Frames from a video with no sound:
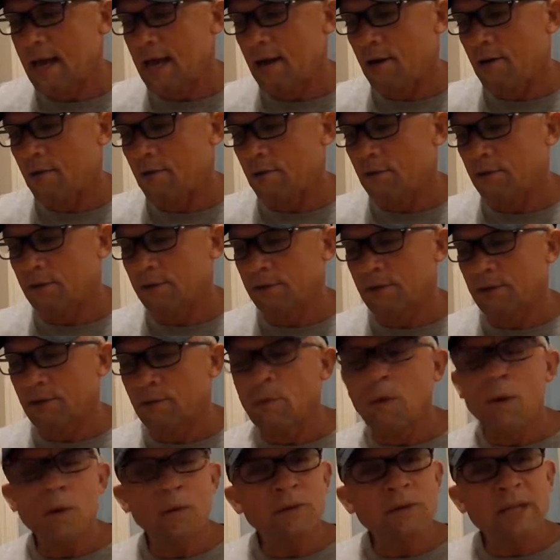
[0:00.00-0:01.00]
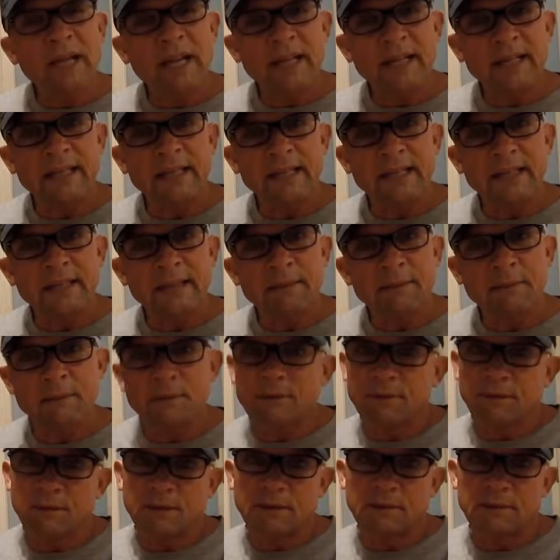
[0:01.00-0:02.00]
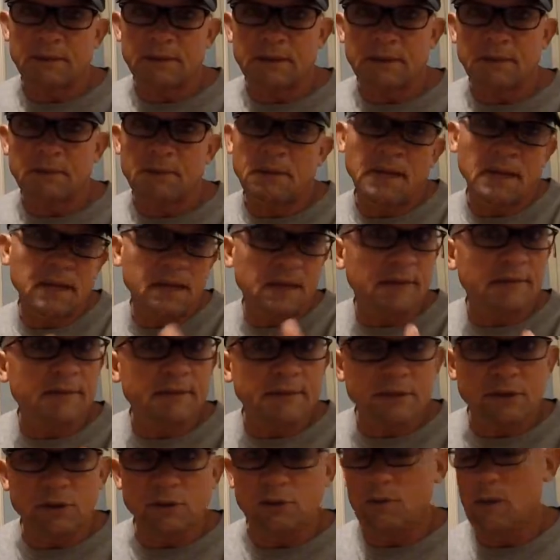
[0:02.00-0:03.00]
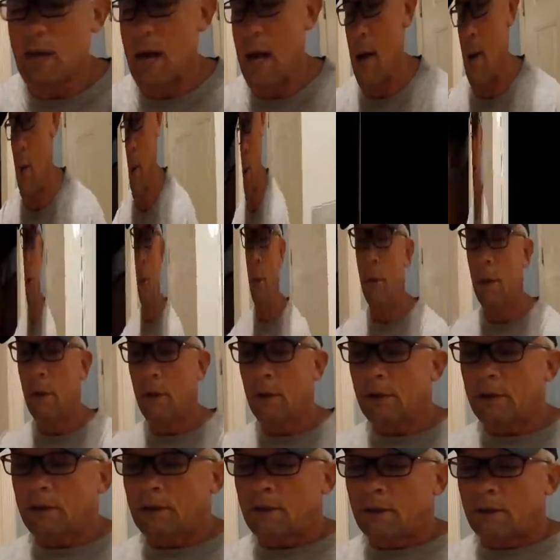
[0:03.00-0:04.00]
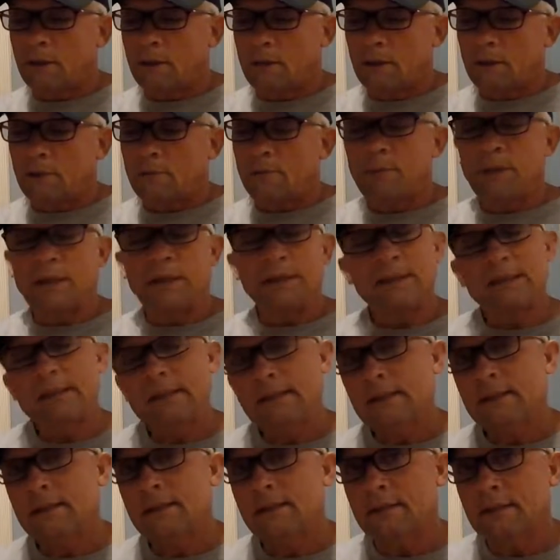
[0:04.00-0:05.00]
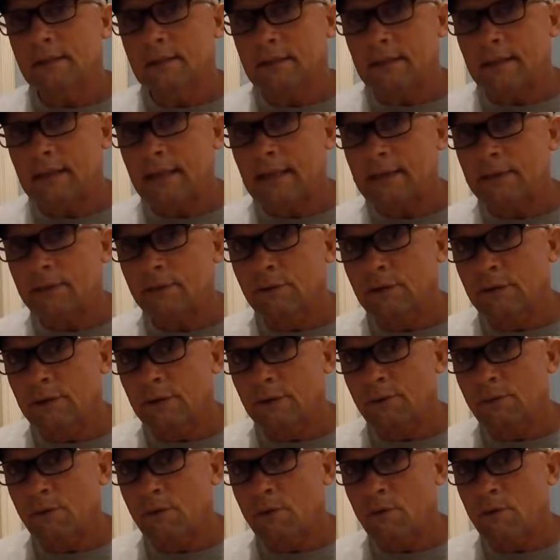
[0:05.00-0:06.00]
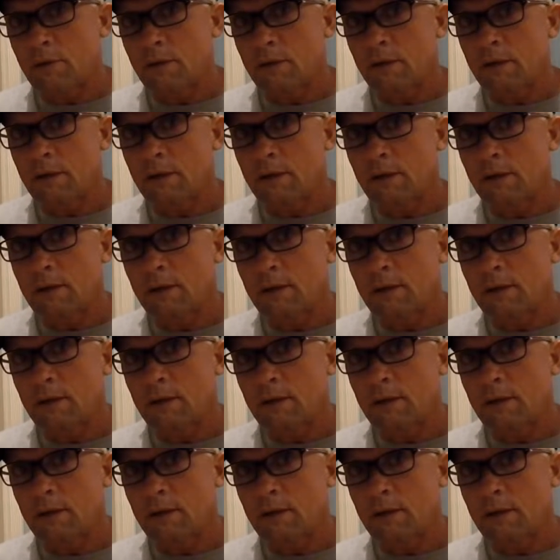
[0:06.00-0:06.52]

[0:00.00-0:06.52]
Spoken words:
hours. I rotated it before I went to bed every 2 hours. To place this in an electric smoker.